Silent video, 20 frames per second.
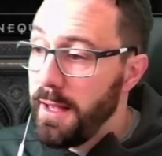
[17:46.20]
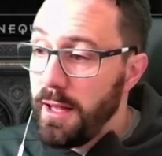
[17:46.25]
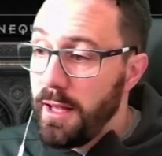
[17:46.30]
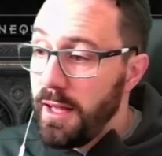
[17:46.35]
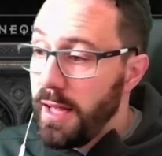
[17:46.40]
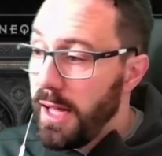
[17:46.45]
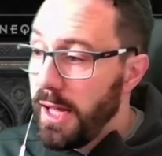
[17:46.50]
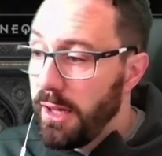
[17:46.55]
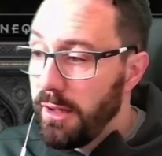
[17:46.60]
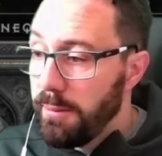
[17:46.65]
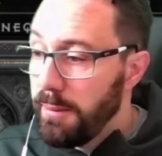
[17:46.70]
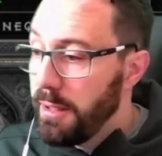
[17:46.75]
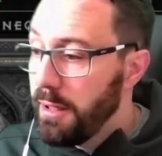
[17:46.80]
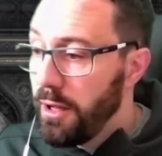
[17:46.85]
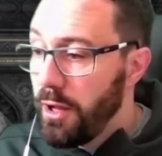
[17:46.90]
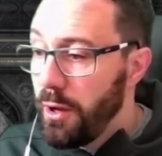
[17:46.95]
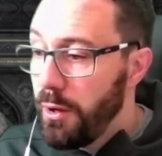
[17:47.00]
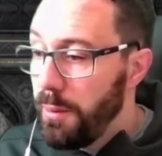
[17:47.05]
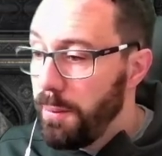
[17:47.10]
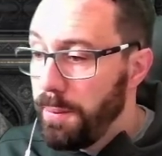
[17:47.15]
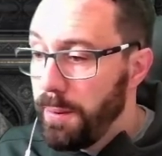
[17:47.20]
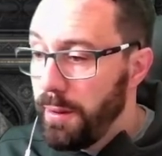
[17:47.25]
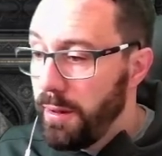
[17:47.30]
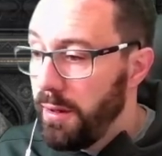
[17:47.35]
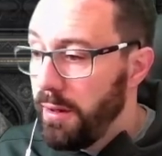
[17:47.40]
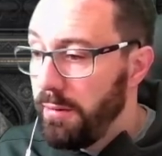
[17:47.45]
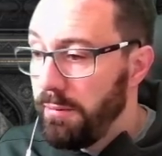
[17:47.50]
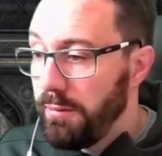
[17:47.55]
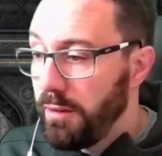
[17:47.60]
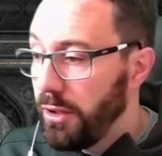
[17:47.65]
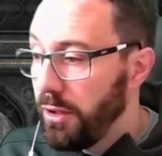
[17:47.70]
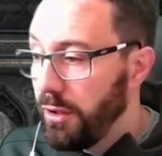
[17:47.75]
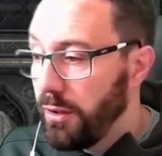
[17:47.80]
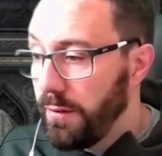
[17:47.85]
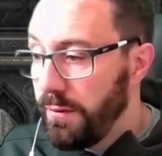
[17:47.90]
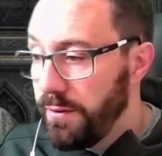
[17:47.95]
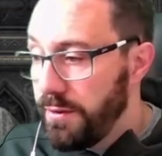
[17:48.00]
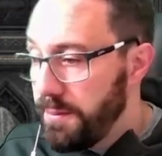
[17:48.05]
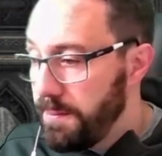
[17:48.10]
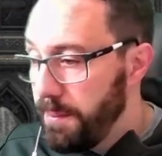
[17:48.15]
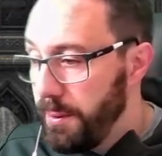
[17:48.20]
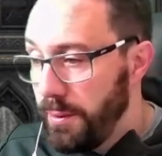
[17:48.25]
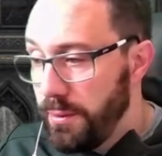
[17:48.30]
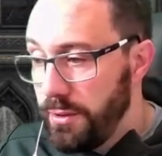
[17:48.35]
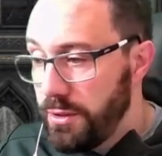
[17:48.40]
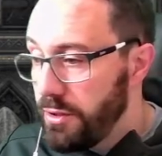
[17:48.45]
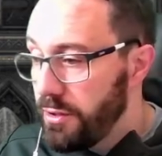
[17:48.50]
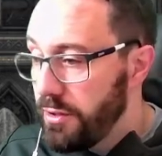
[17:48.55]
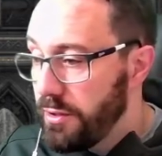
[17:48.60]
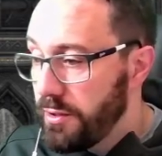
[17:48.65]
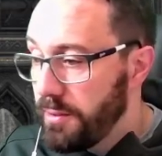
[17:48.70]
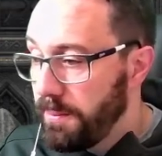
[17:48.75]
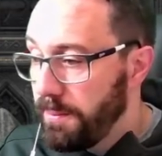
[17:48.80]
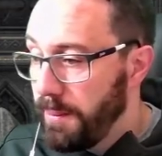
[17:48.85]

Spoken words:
Helmet, open, gloves, boots,